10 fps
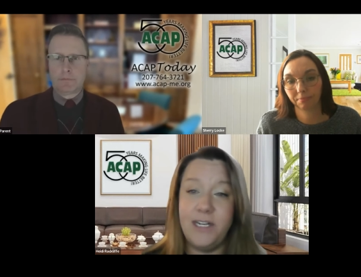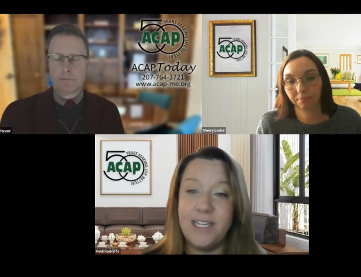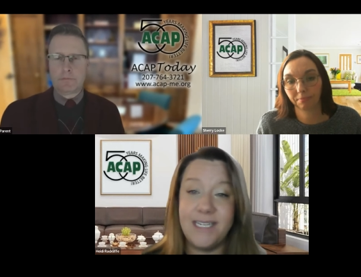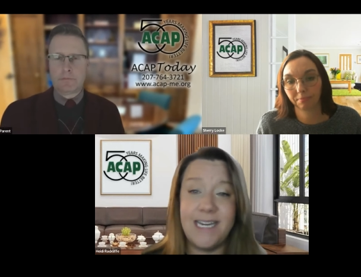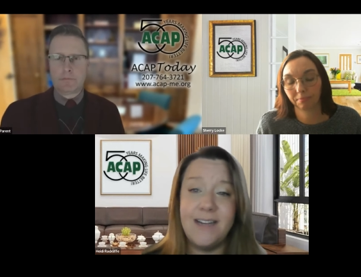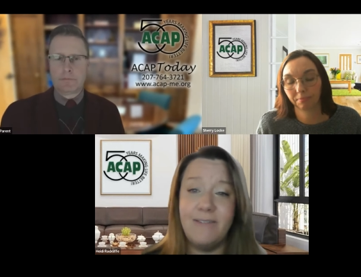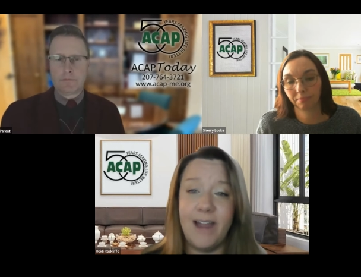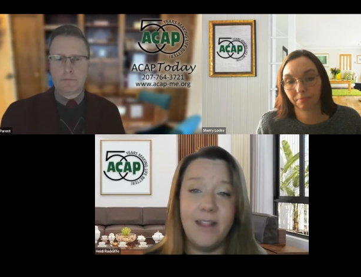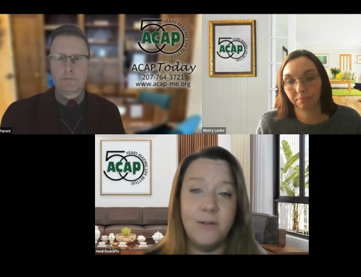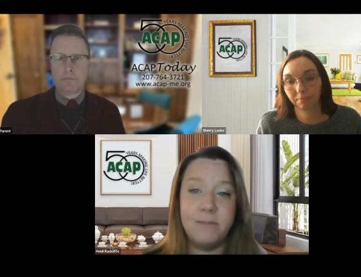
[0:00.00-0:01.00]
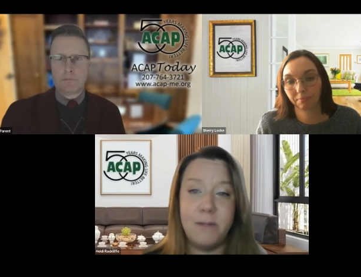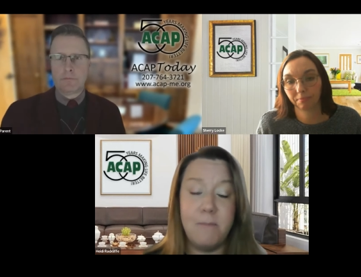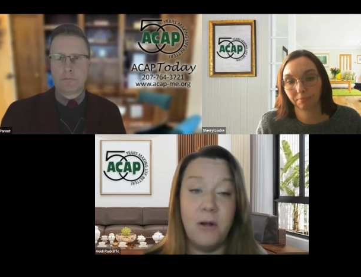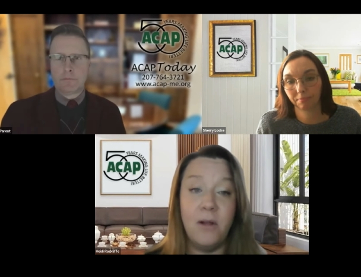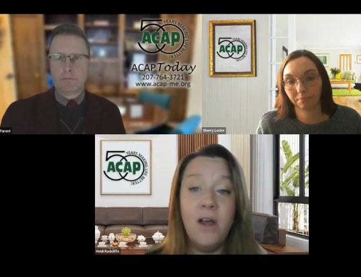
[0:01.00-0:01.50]
Speaker 1: we just need to find those
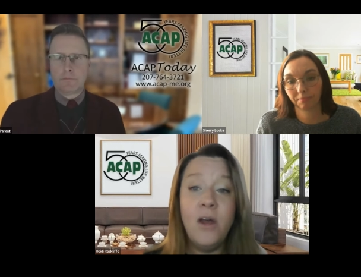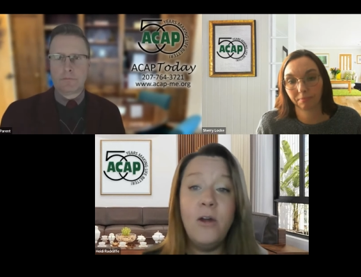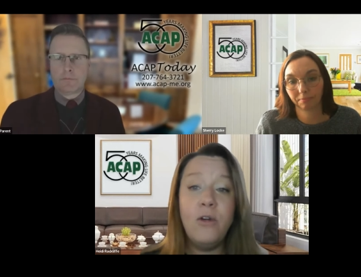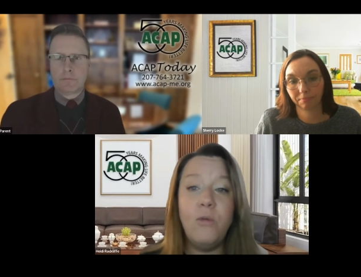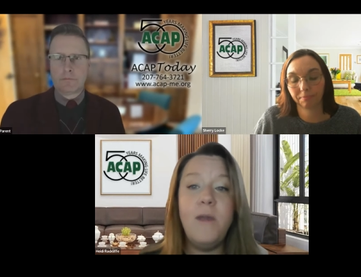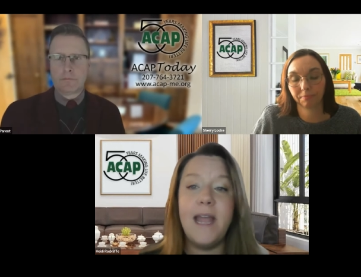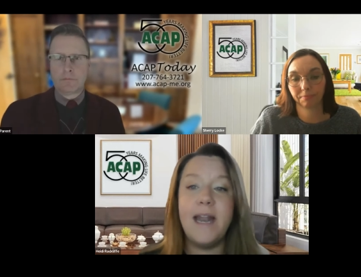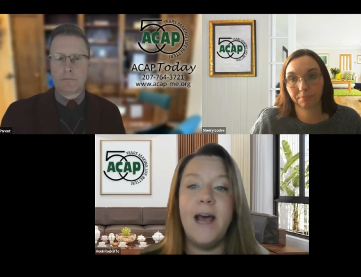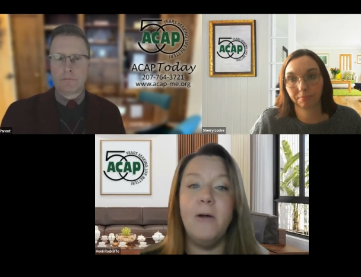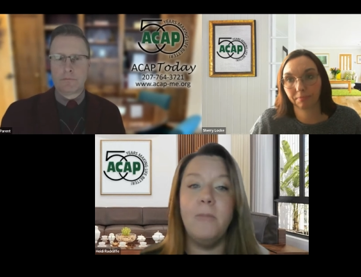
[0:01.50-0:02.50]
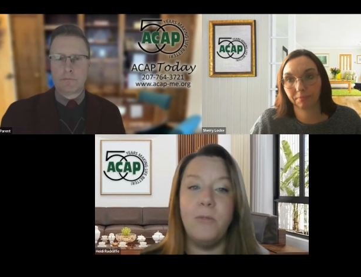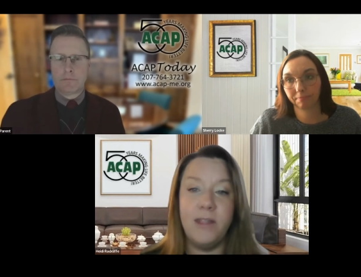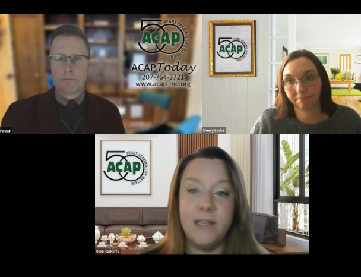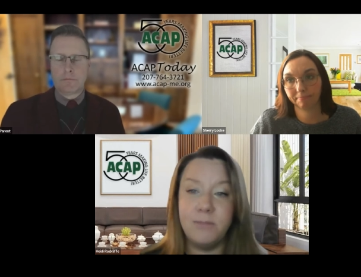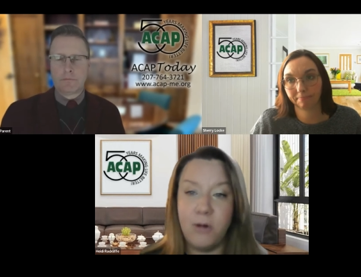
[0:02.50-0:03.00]
people who we can help and
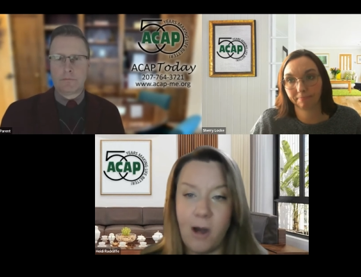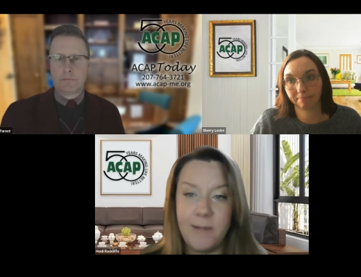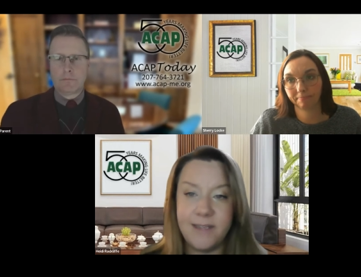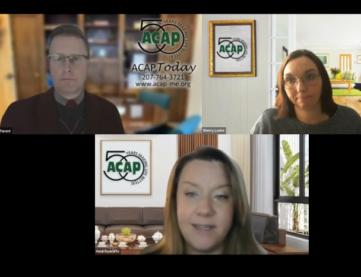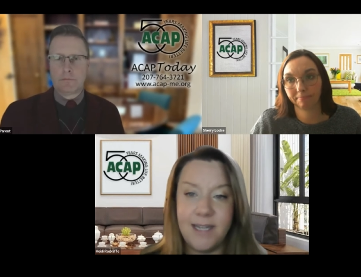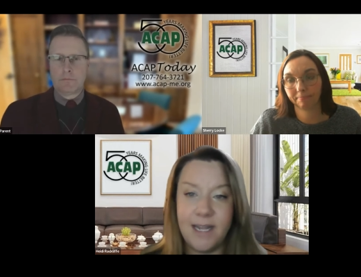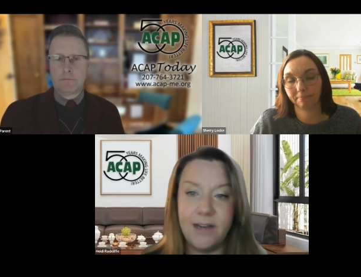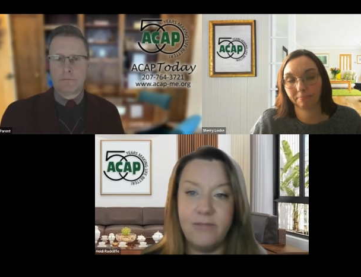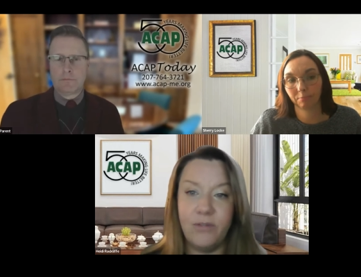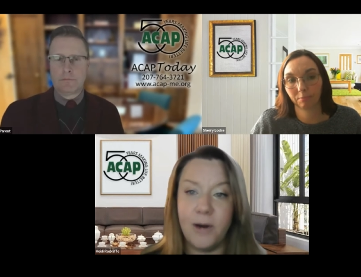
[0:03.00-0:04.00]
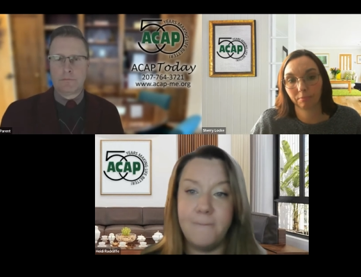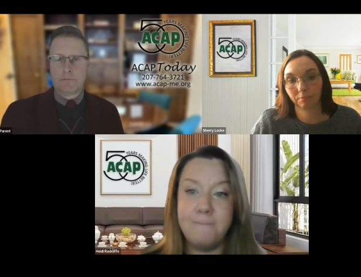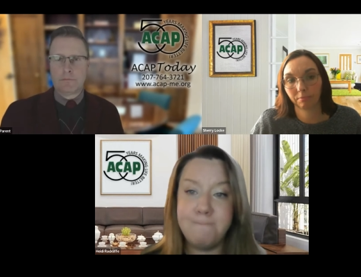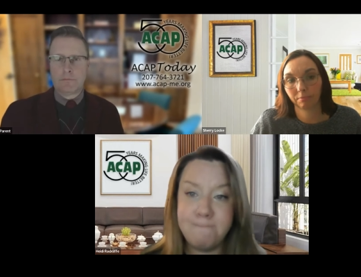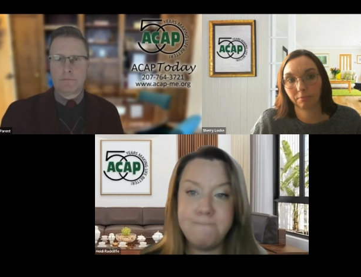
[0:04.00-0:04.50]
what this program is intended for.
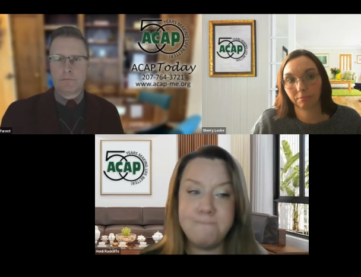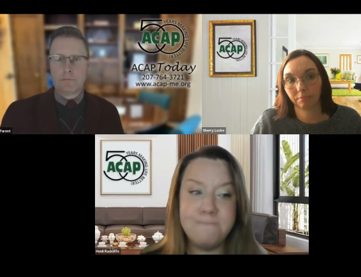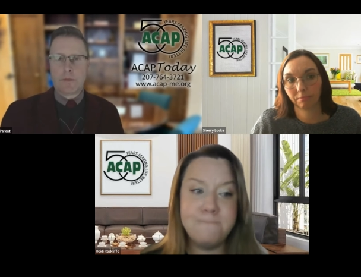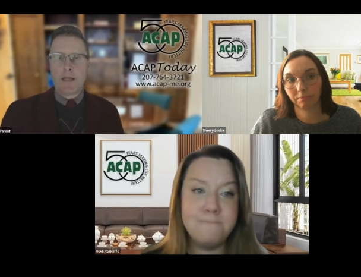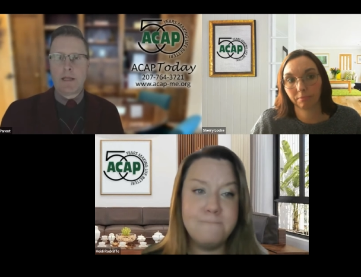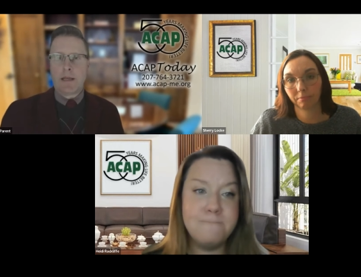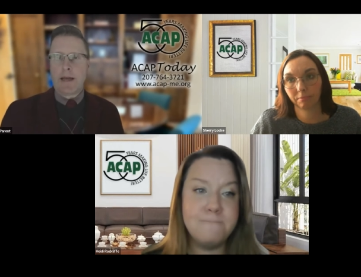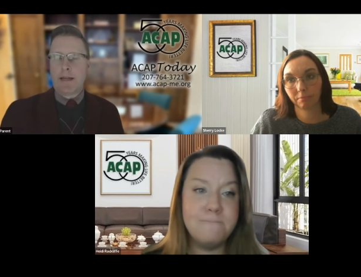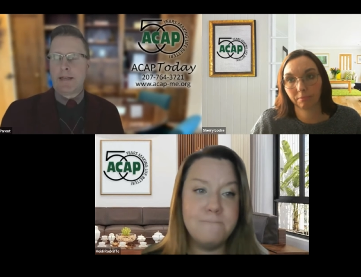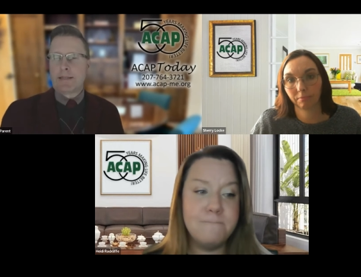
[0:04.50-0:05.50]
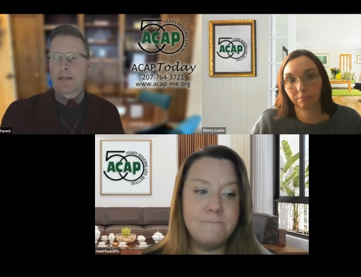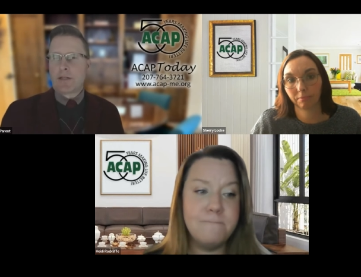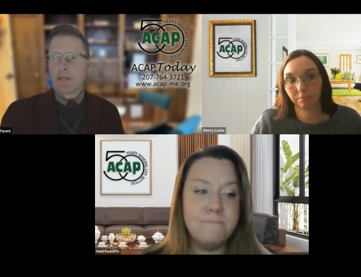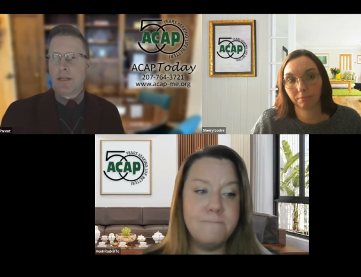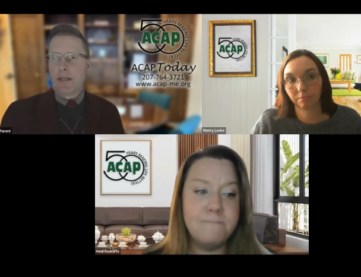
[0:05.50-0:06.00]
Speaker 2: Heidi,
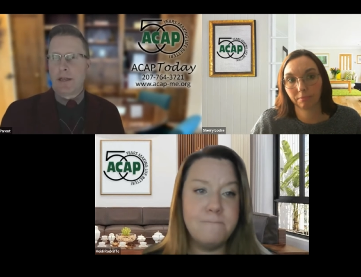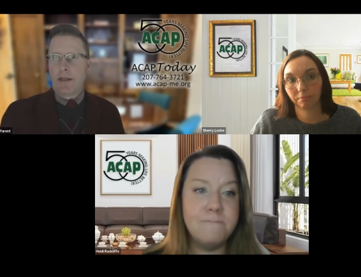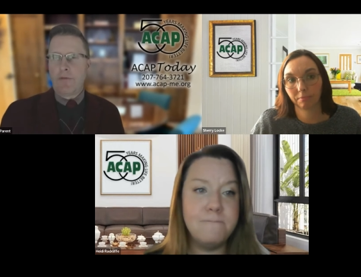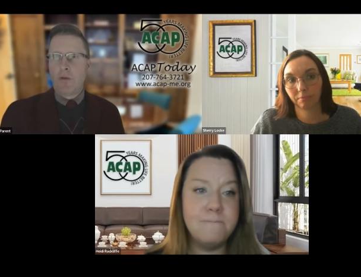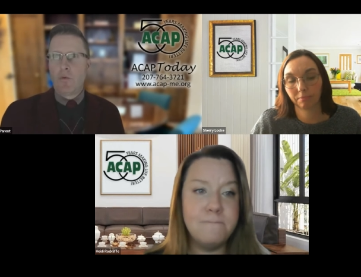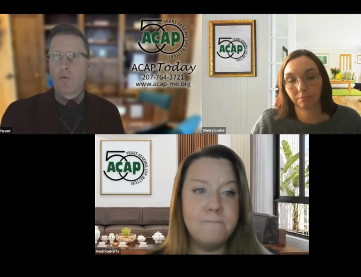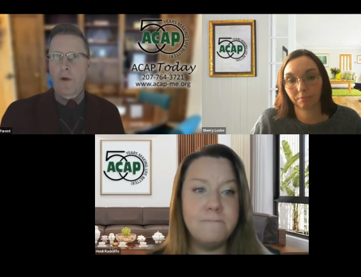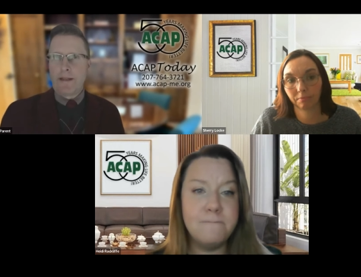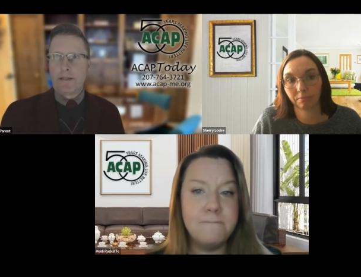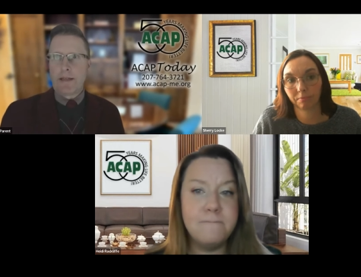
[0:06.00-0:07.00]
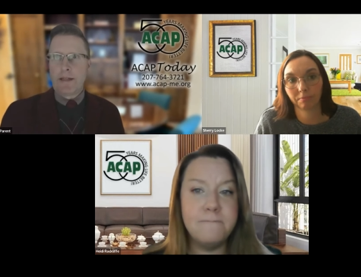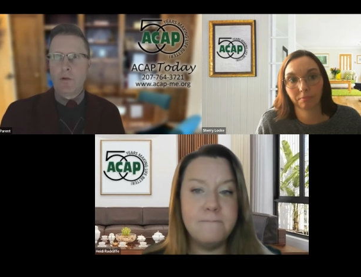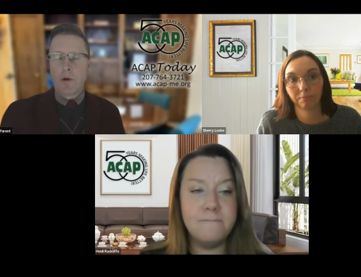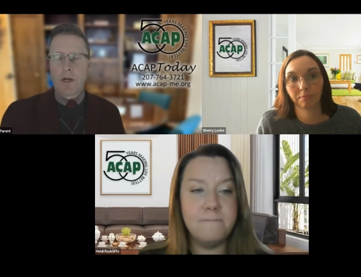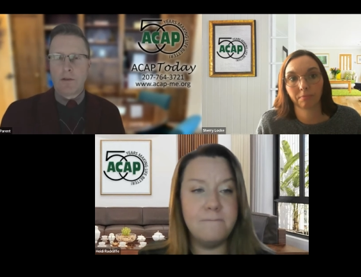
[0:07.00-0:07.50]
essentially, uh, if you rent and
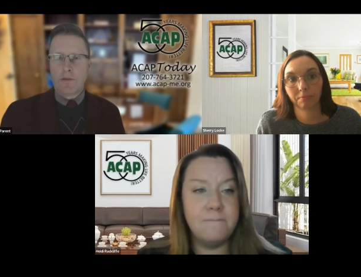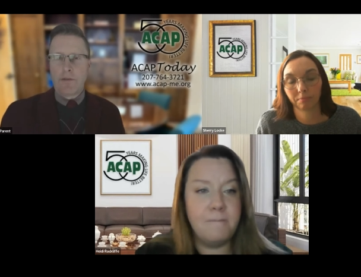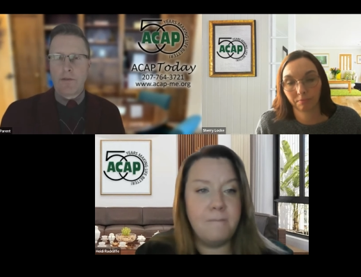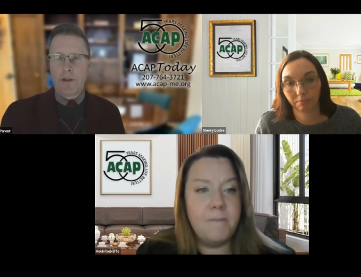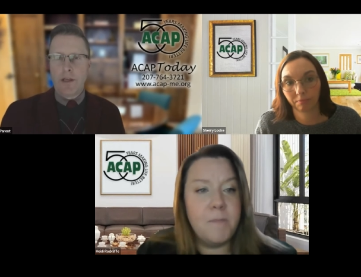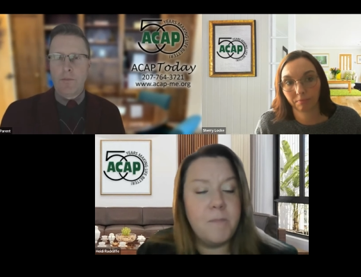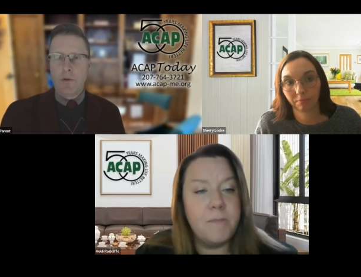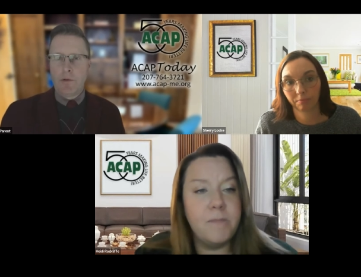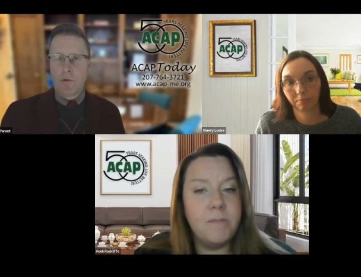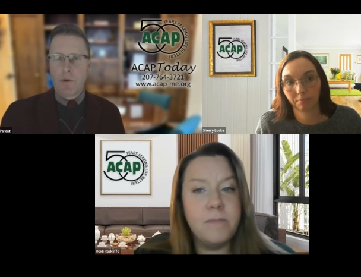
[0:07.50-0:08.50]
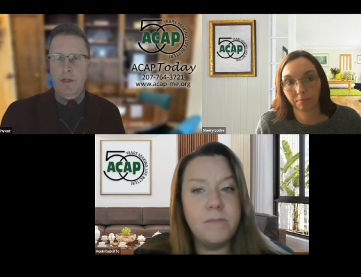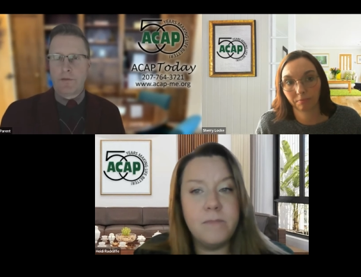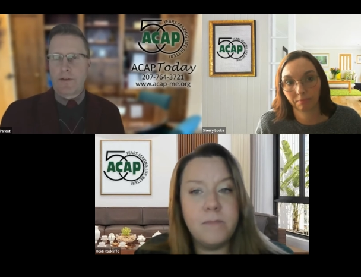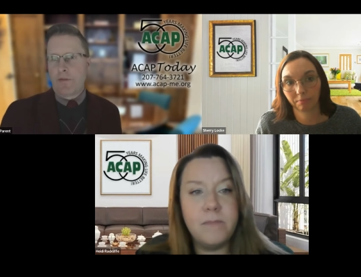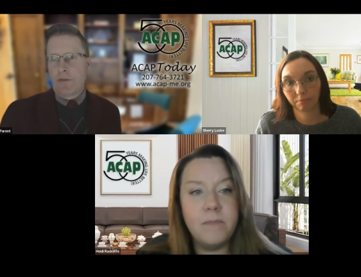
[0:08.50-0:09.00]
you qualify for HEAP, you do
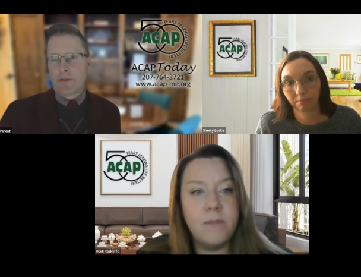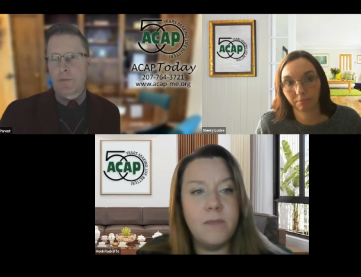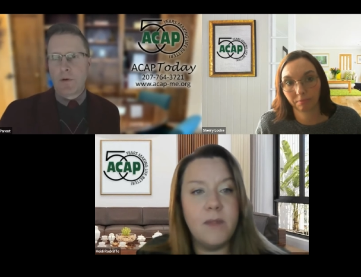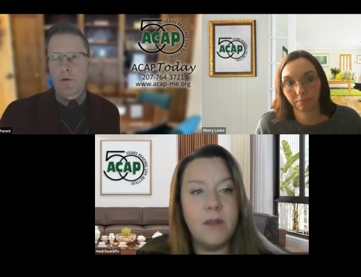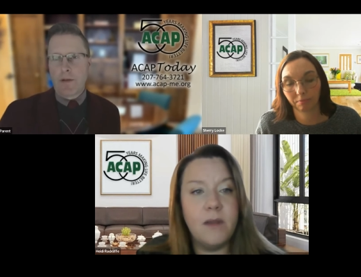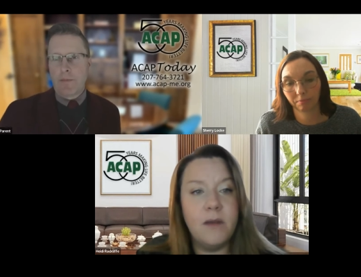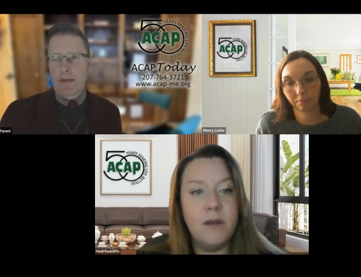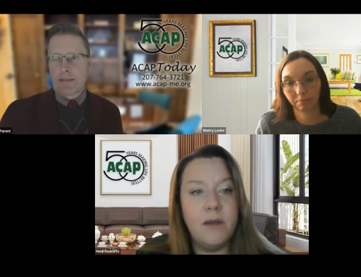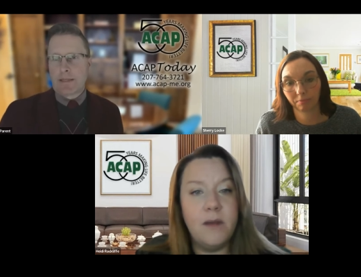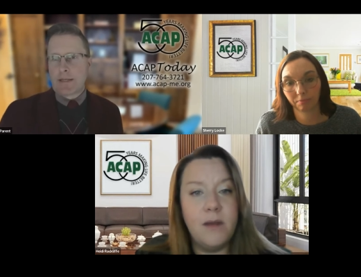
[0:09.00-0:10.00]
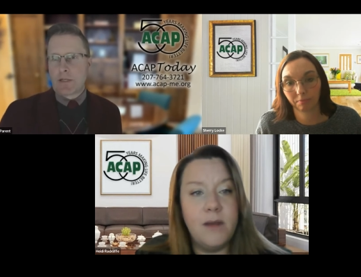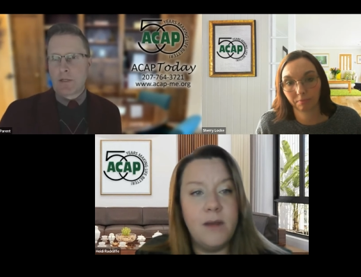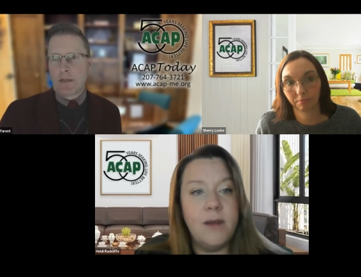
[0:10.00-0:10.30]
qualify for this program because essentially